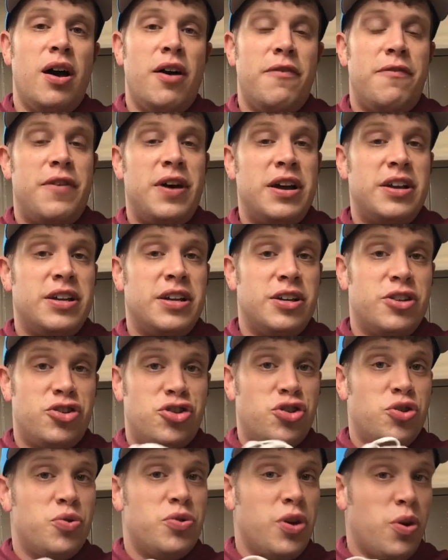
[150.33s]
finding a
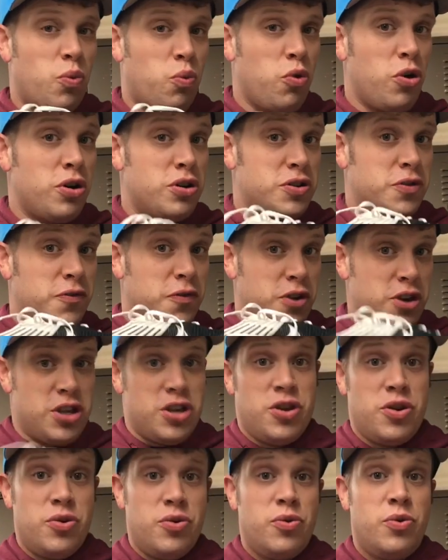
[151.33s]
shoe that works for
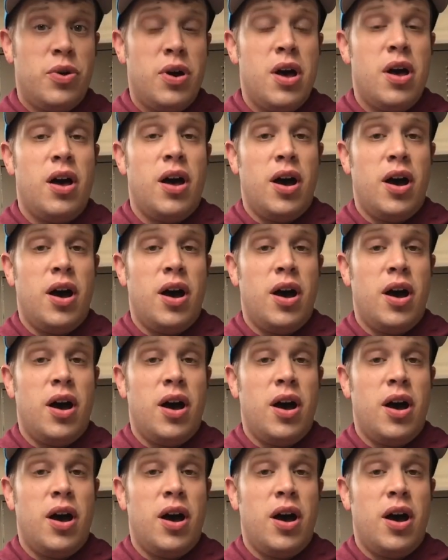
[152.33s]
you